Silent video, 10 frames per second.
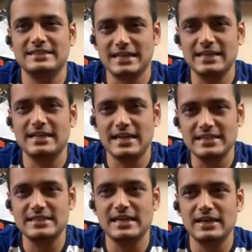I started
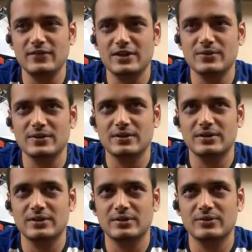racing when I
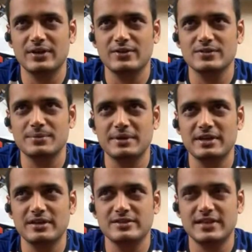uh, when I was in
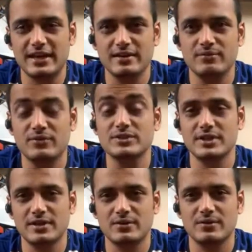my second
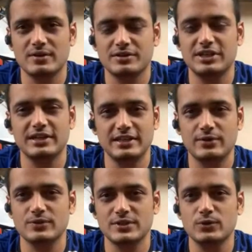first year uh, degree.
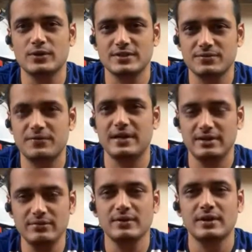That was in
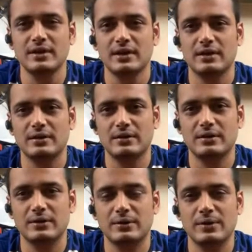2005.
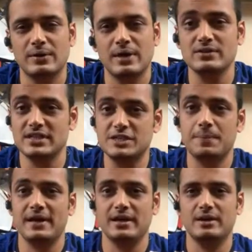Uh, I was
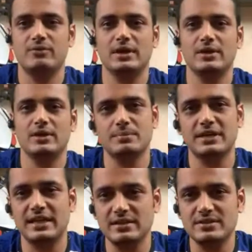inspired when I was in
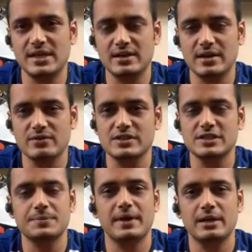my 10th standard. I
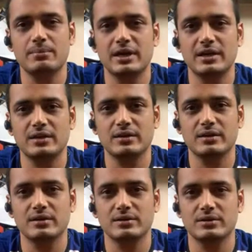was inspired by
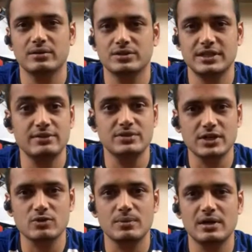uh, C.
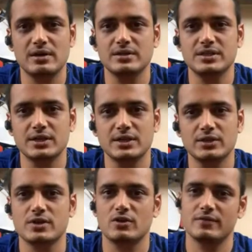Vijay Kumar and
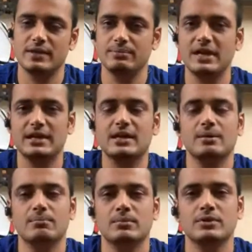Santosh and all of them. They had
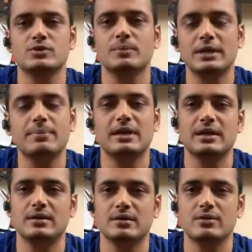come to
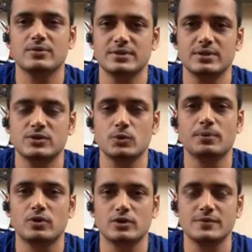Manipal and there was a
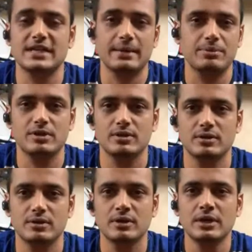supercross which happened
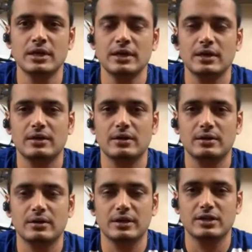in the
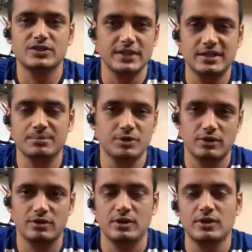uh, in a stadium
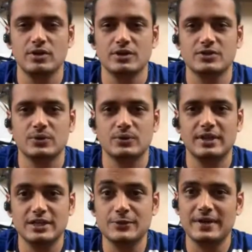here.
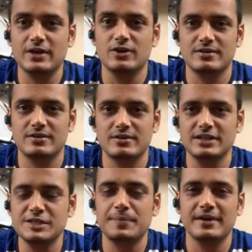So that is when I got
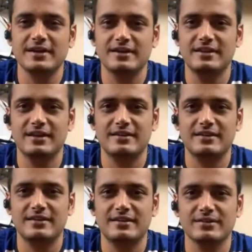really inspired that
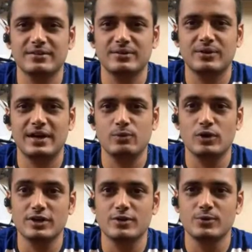uh, you know
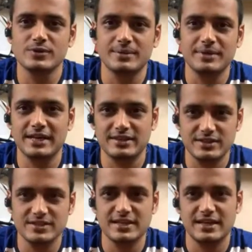I wanted to do something
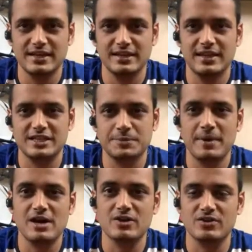like this, and
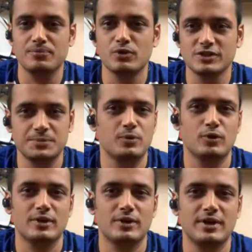that spark of
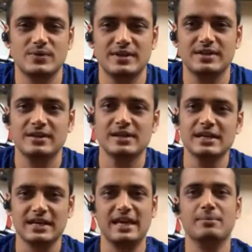motorsport actually
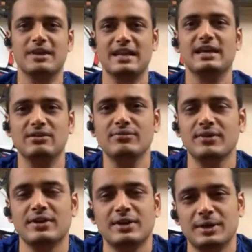came alive.